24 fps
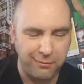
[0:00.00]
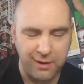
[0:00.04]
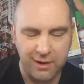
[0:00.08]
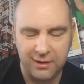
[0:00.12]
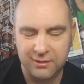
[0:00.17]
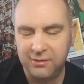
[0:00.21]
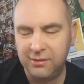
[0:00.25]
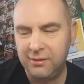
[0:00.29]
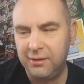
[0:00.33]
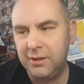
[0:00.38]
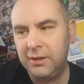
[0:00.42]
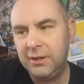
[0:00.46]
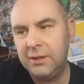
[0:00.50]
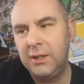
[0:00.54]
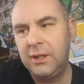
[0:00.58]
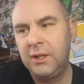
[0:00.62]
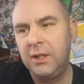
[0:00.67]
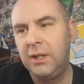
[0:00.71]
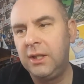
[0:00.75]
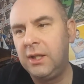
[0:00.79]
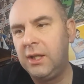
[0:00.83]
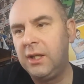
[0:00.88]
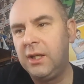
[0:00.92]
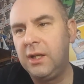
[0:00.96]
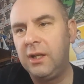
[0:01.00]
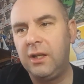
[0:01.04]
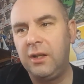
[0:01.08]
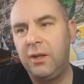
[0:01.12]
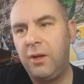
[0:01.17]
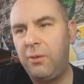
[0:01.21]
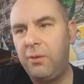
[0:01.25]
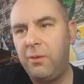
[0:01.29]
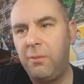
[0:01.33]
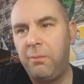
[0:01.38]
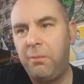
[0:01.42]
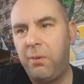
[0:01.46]
wrestler,
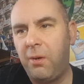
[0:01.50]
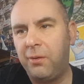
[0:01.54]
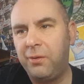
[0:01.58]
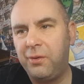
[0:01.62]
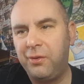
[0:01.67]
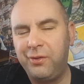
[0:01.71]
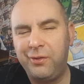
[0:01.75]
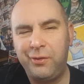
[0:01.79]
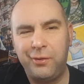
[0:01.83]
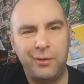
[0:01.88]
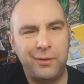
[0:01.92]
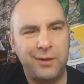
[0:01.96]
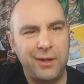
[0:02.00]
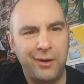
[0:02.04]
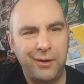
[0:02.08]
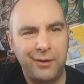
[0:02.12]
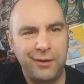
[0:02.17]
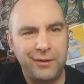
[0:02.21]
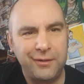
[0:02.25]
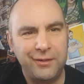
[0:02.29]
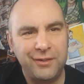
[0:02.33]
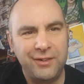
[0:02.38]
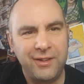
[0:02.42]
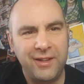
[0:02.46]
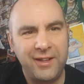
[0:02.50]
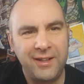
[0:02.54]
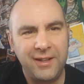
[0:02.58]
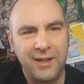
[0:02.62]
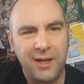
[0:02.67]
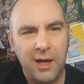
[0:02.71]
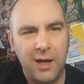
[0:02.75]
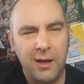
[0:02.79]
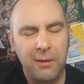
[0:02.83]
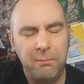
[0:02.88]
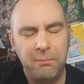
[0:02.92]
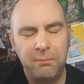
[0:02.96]
Logan Paul just took it on the chin
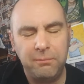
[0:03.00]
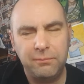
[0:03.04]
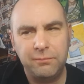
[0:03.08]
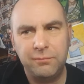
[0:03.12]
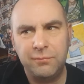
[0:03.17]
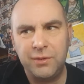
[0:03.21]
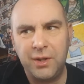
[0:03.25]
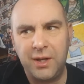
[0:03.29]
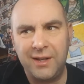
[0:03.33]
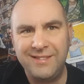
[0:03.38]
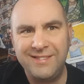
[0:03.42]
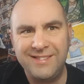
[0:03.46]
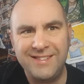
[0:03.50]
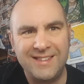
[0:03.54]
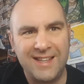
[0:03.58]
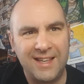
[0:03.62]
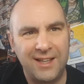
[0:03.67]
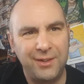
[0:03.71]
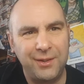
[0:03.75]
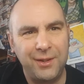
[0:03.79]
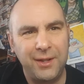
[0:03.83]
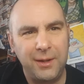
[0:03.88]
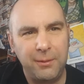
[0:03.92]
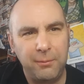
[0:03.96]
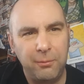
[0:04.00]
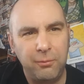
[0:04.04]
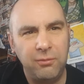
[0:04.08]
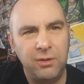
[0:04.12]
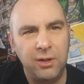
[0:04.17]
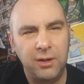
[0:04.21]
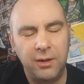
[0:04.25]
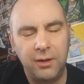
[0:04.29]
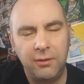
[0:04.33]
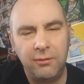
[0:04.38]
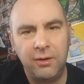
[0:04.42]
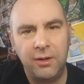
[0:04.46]
and sailed it
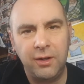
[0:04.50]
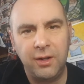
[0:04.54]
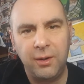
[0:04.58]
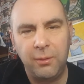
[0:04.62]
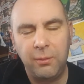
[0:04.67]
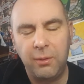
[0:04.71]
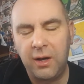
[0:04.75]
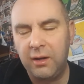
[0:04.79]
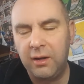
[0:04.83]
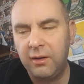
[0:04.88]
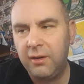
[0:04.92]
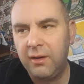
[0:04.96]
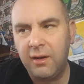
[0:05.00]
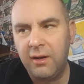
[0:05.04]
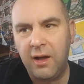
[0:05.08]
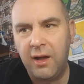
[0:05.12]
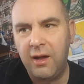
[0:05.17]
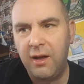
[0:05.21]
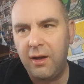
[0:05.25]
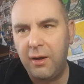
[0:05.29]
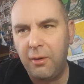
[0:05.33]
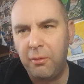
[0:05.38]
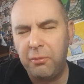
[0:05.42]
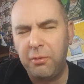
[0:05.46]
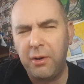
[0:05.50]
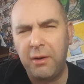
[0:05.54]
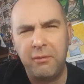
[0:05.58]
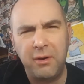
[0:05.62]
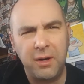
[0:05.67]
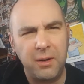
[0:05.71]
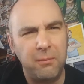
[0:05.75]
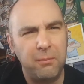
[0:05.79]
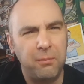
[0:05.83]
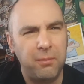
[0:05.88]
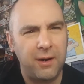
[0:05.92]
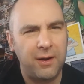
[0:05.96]
really, really well.
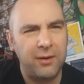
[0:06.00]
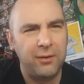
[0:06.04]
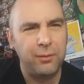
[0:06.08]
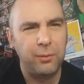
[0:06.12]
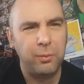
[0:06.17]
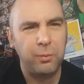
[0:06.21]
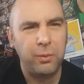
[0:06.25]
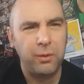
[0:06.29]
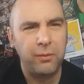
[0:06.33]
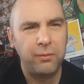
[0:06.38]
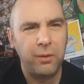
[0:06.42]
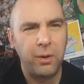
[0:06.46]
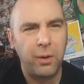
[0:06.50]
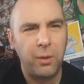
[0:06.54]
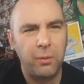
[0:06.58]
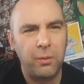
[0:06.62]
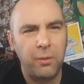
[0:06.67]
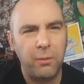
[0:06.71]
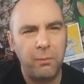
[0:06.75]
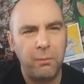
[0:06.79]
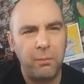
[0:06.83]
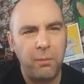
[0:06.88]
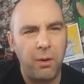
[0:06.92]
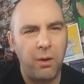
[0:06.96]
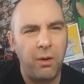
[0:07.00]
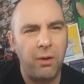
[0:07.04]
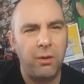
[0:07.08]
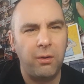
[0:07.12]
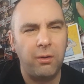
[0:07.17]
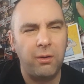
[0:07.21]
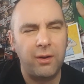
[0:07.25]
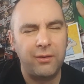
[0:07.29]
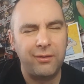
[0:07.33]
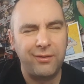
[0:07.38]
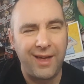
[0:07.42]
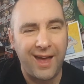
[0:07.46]
Very impressed with Logan
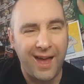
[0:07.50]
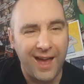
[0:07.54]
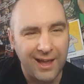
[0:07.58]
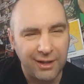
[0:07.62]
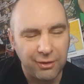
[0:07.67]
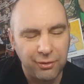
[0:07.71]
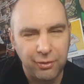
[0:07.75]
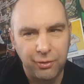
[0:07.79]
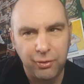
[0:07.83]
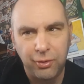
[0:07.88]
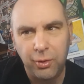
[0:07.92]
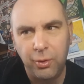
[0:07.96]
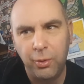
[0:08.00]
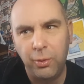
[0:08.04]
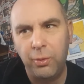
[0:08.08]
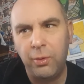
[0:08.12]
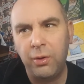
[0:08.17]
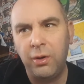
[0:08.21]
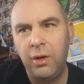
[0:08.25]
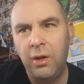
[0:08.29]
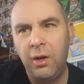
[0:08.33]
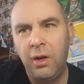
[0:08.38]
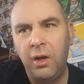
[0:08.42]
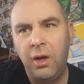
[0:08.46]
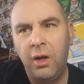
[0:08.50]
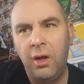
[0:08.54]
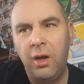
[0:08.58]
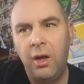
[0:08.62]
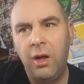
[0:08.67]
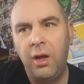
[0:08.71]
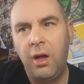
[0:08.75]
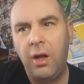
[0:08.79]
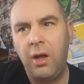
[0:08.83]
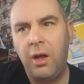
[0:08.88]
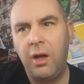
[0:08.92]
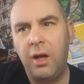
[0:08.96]
Paul's attitude
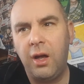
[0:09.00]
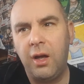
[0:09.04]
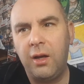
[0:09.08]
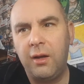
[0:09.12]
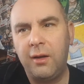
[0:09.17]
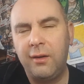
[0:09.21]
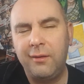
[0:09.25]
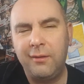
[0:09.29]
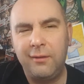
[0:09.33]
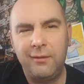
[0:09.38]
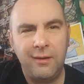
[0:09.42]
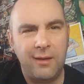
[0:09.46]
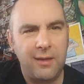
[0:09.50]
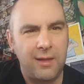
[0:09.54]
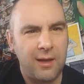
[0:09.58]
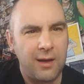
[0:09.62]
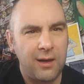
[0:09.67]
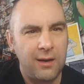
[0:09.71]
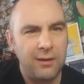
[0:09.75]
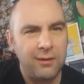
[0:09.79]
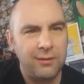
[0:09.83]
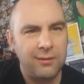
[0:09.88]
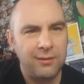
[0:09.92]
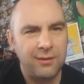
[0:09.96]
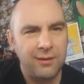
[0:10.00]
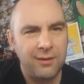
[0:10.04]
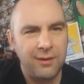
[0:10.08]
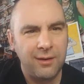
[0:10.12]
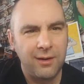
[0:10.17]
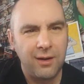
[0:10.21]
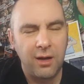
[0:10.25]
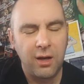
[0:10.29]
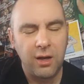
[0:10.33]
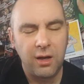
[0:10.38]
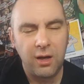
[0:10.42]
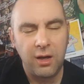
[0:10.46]
to this.
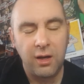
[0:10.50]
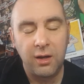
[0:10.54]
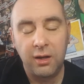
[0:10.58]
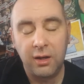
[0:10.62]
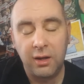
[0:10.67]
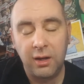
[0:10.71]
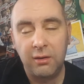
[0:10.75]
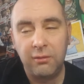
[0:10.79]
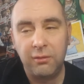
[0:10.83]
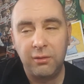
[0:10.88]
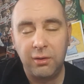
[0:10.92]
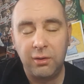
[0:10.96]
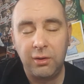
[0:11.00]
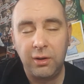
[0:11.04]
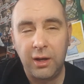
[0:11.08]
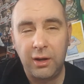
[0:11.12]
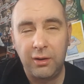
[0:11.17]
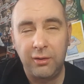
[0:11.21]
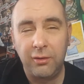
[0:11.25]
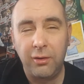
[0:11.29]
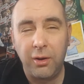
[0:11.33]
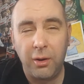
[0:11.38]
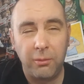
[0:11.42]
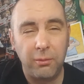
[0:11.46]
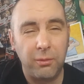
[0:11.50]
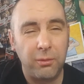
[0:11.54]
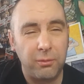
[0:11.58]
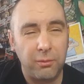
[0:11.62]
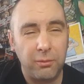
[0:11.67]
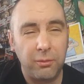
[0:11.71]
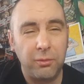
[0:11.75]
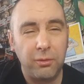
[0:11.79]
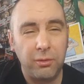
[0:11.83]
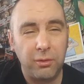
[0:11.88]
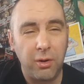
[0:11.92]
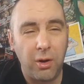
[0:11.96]
Gets
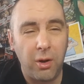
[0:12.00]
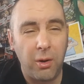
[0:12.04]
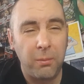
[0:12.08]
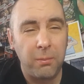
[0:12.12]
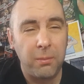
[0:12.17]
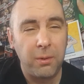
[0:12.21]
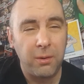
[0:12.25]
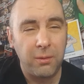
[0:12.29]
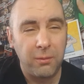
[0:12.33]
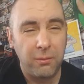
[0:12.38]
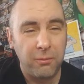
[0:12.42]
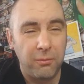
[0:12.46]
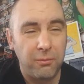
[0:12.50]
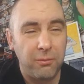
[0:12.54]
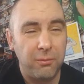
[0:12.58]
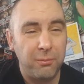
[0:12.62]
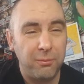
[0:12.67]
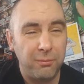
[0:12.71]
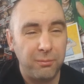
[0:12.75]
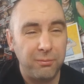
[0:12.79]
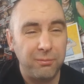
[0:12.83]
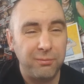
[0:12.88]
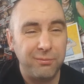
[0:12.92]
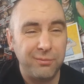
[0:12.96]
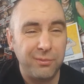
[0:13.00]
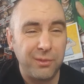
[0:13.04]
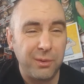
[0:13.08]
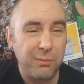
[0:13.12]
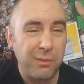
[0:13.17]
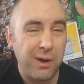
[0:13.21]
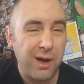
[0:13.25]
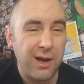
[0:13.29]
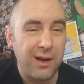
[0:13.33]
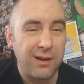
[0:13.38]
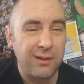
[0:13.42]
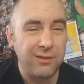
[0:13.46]
top
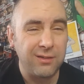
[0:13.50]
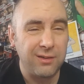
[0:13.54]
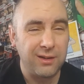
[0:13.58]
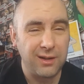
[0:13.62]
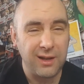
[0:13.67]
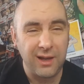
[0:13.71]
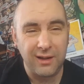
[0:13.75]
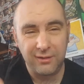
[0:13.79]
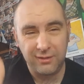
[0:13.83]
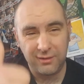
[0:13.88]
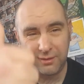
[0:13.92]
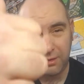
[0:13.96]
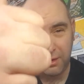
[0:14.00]
marks, gets